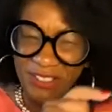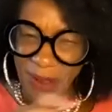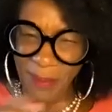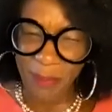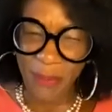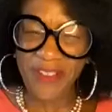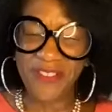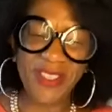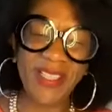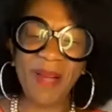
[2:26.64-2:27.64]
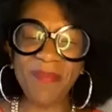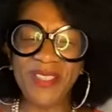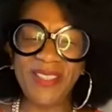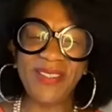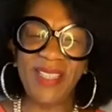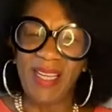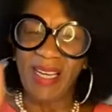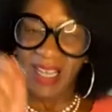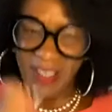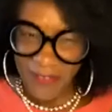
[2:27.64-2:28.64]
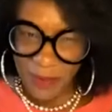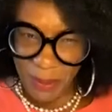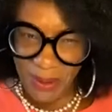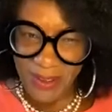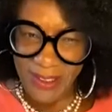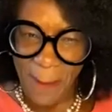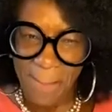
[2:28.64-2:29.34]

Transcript: a brief synopsis of the book.